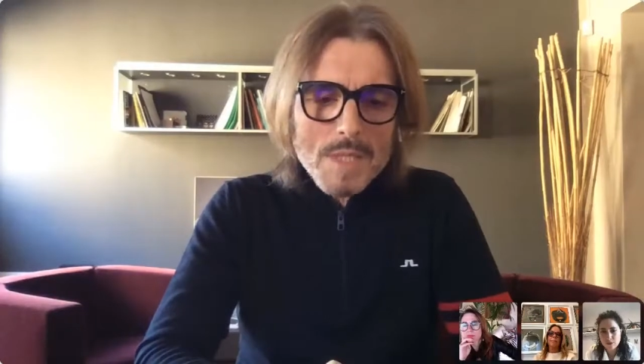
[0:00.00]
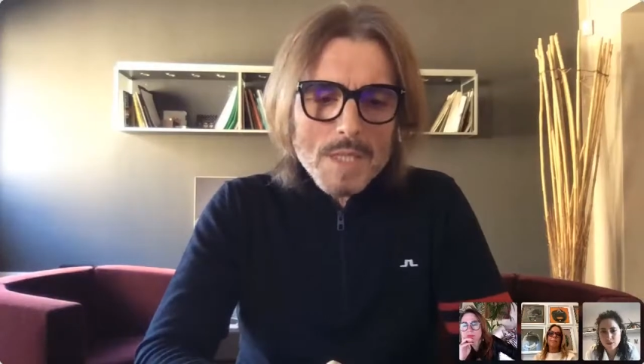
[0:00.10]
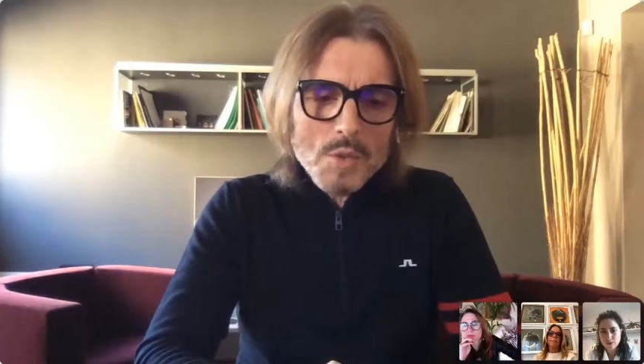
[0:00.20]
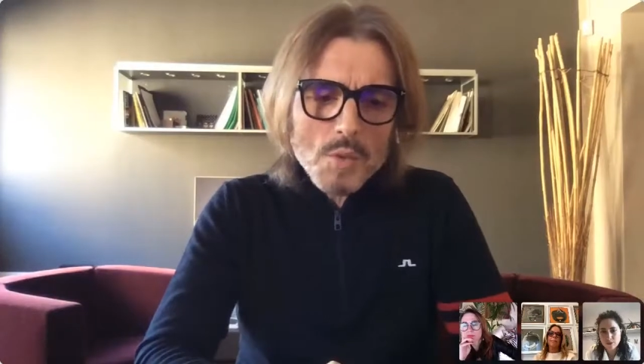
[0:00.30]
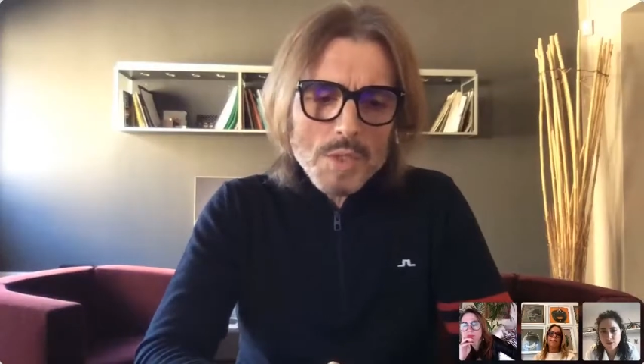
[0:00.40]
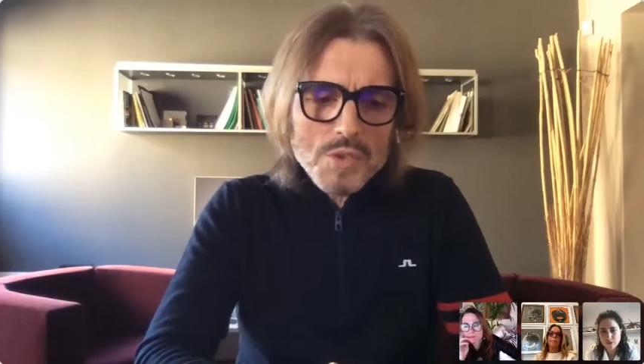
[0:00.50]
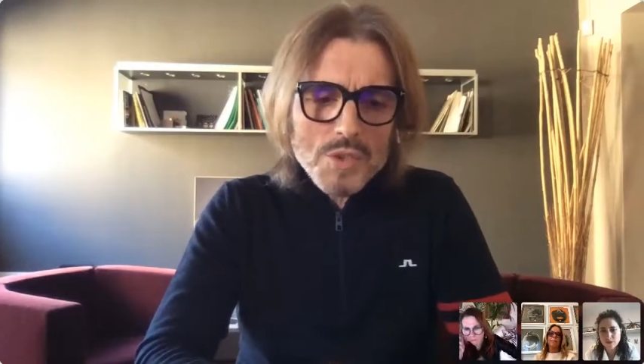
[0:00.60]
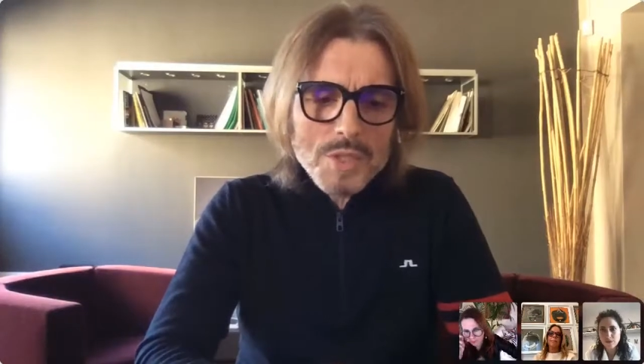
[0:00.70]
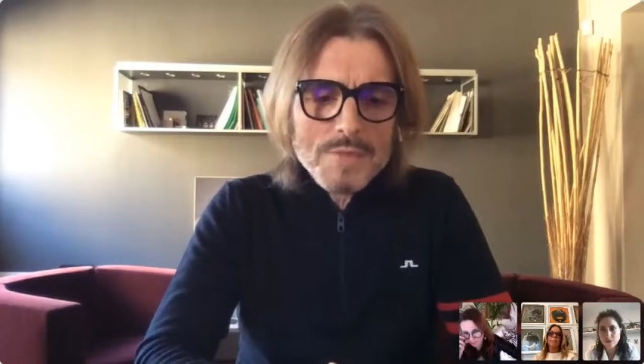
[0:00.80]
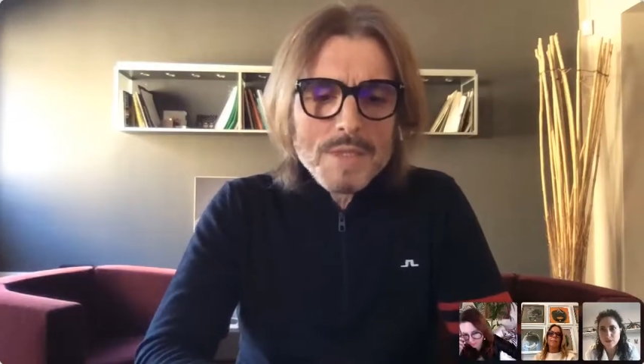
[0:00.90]
you
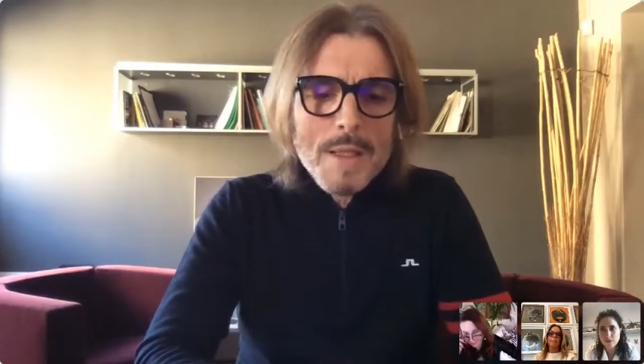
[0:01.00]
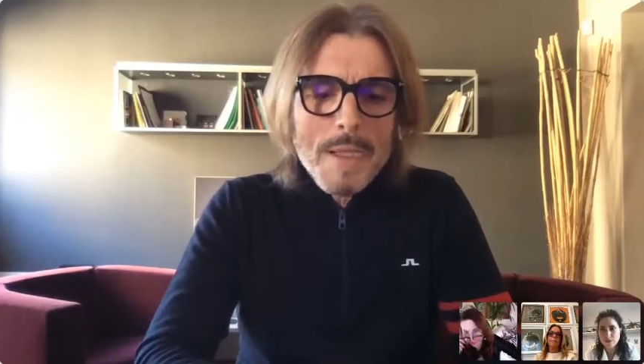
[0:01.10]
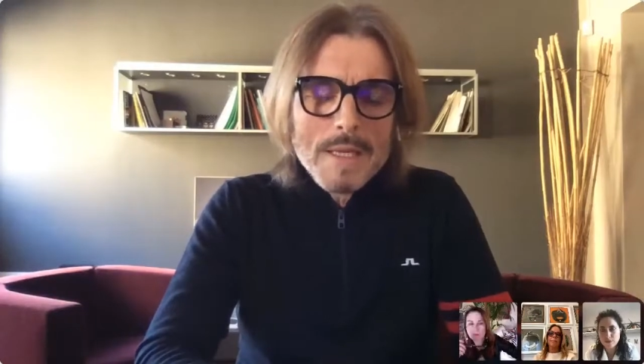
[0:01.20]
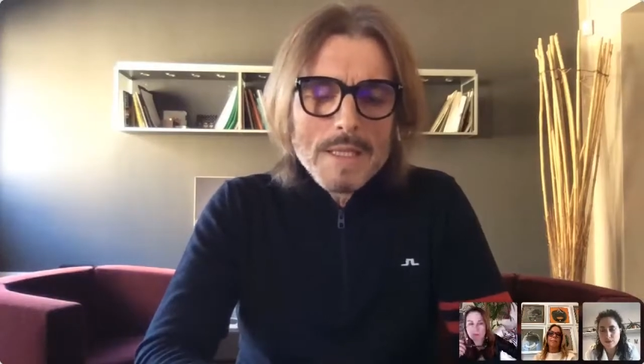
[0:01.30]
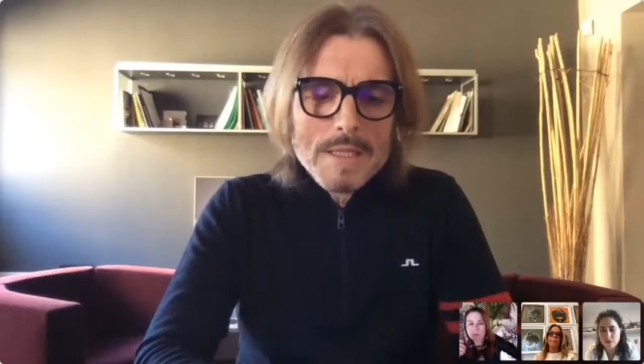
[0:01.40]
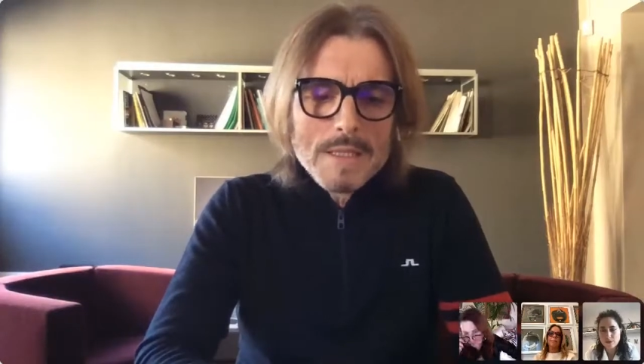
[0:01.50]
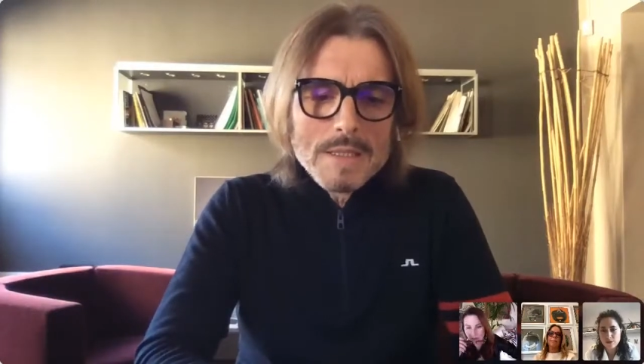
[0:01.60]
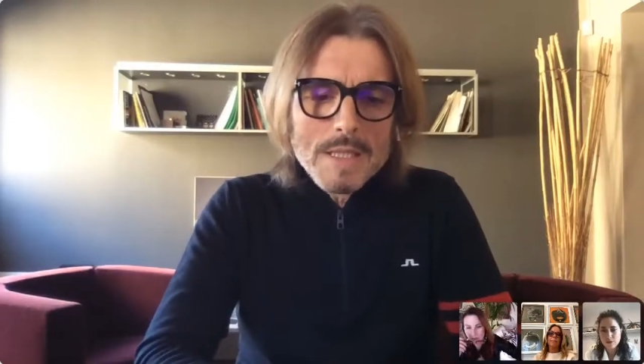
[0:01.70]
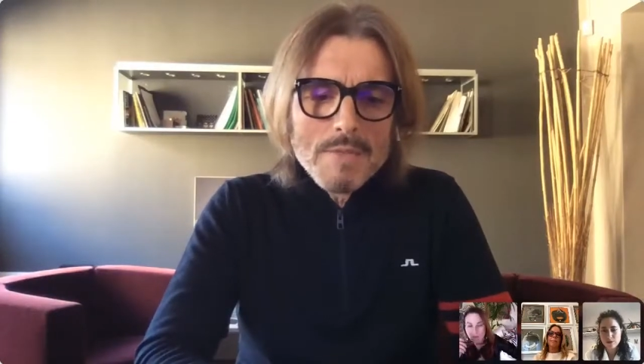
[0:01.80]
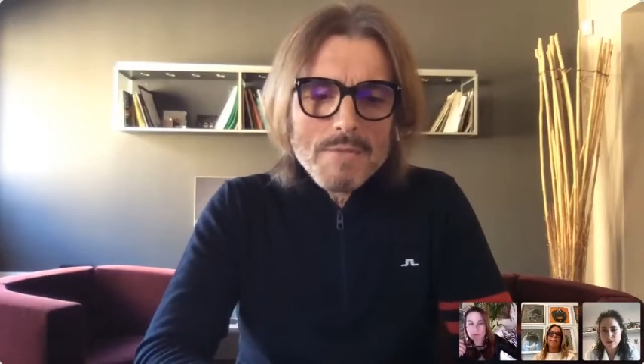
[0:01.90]
achieve
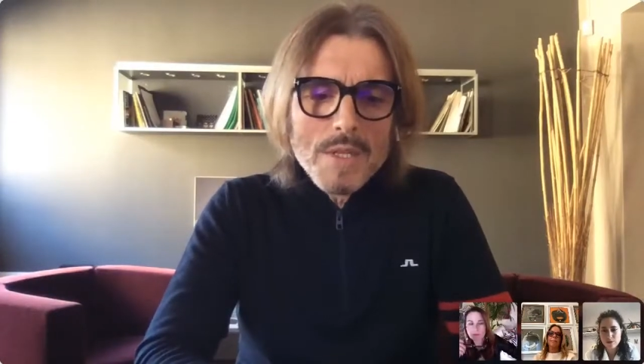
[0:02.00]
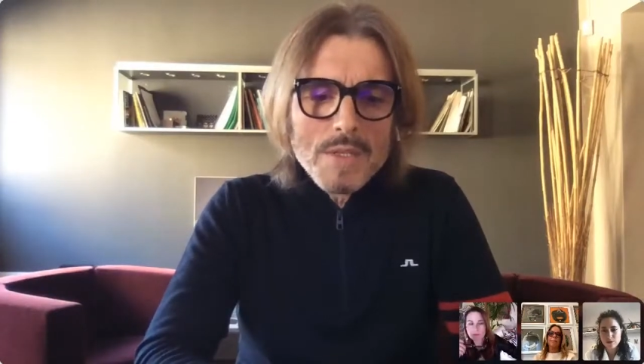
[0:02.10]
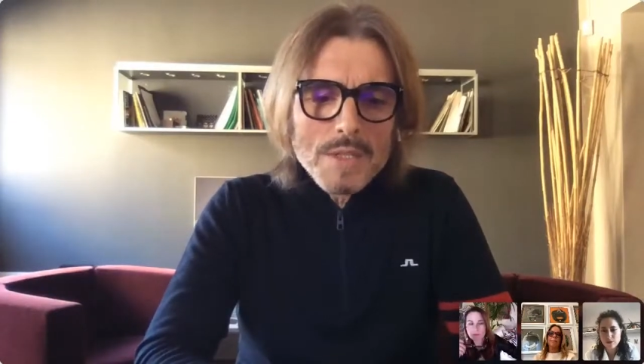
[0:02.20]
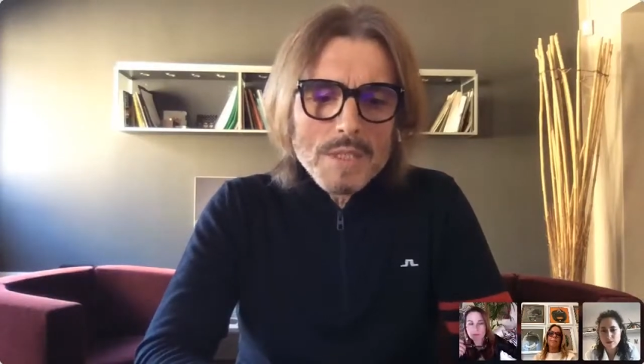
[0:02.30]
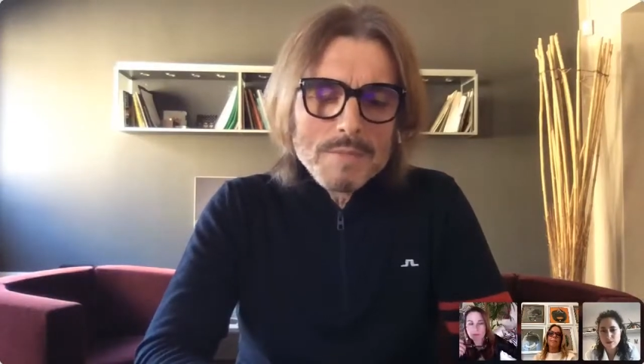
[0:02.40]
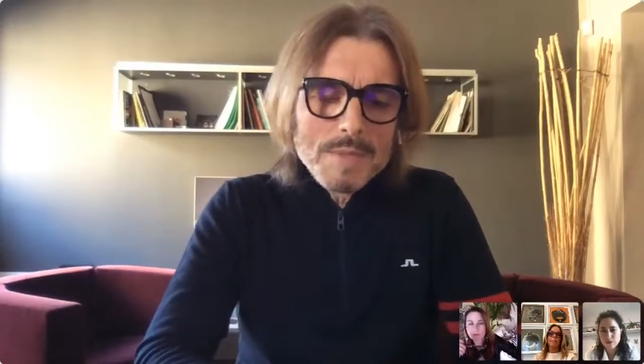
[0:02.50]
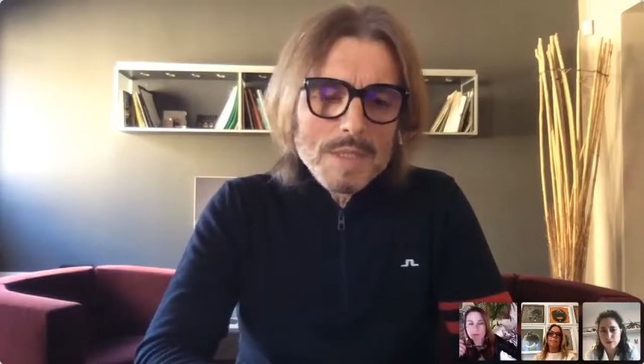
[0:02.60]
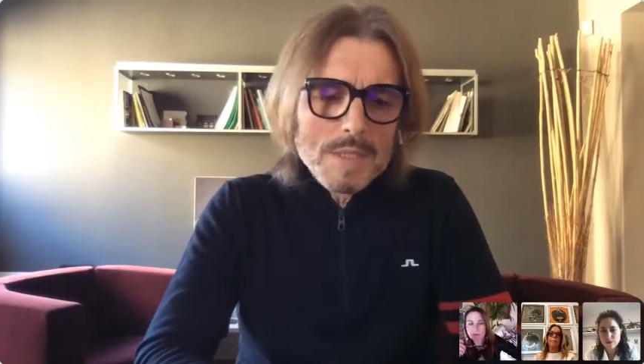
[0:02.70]
a very